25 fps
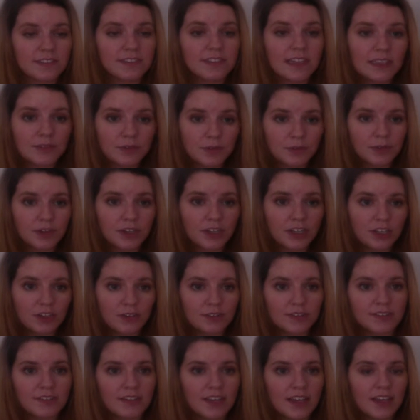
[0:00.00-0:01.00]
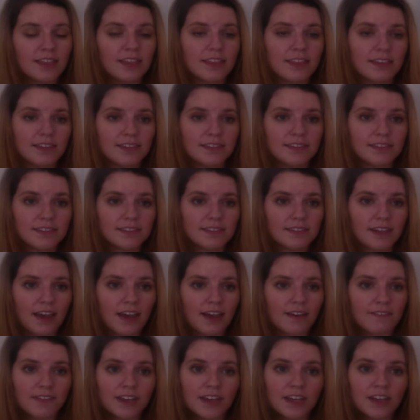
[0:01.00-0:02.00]
So that's what we're going to use in this
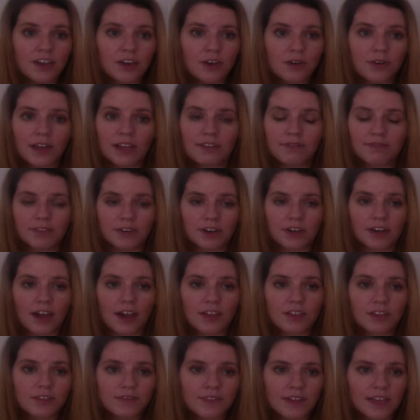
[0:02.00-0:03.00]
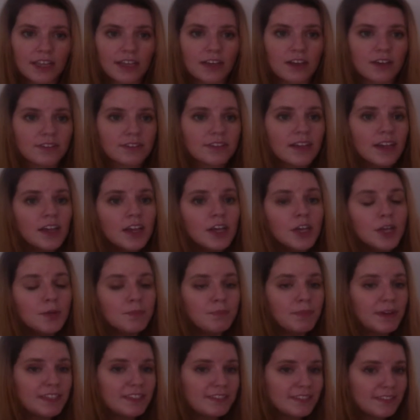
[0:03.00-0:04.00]
video and for other videos,
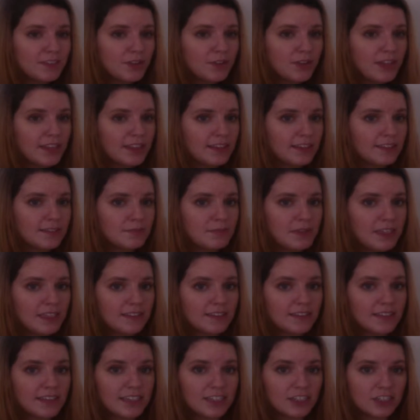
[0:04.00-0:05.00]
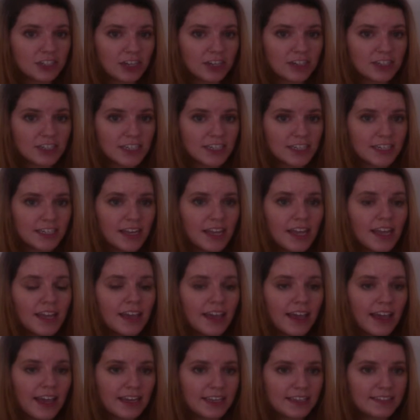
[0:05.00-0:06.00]
but just know that this means conjunction
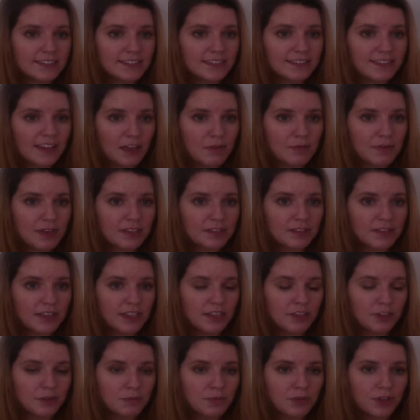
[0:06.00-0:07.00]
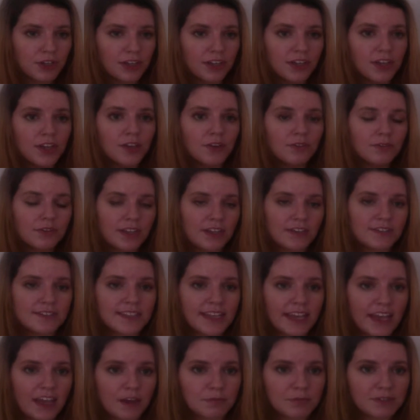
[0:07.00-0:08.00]
and it's the same as in your book. They use
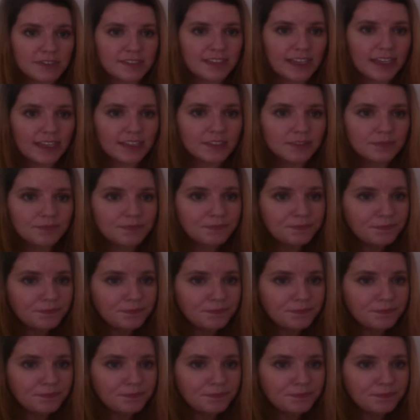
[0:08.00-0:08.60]
the ampersand.